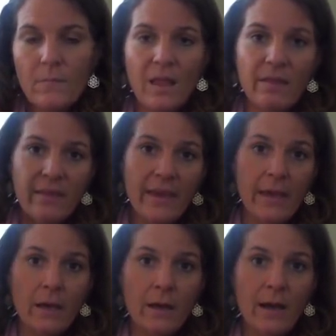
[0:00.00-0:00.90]
The
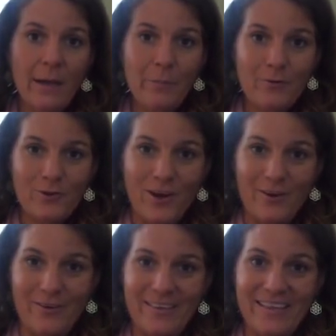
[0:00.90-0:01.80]
upper
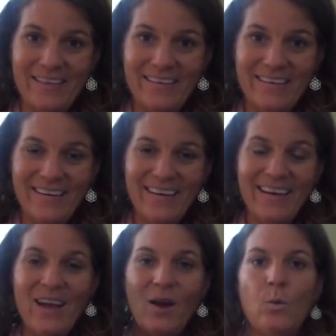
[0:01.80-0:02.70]
chakras
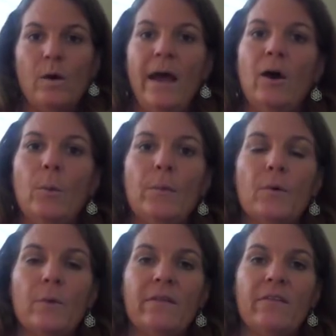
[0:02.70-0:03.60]
will help
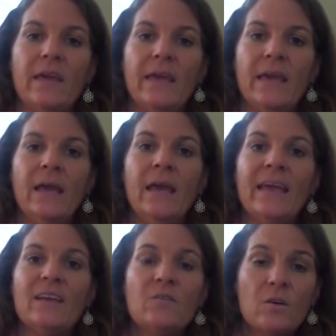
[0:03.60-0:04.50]
with the
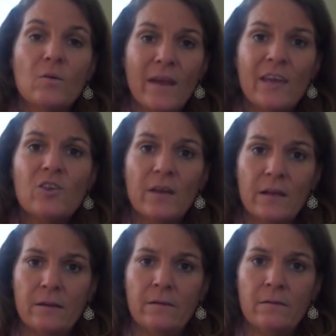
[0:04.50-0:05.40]

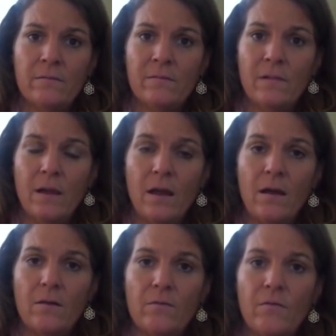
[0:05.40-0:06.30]
integration
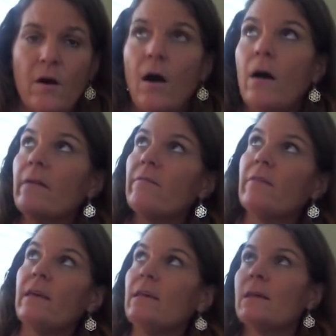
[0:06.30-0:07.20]
of all of
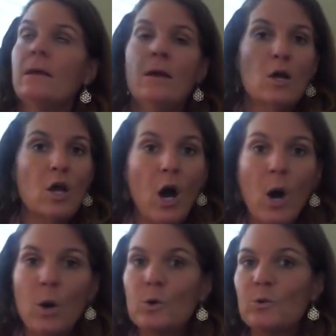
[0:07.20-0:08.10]
these
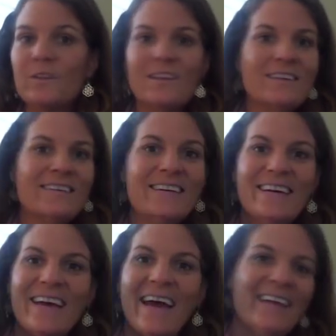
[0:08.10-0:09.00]
codes
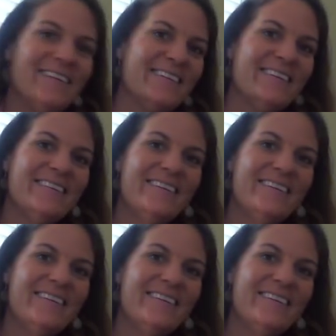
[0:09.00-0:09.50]
and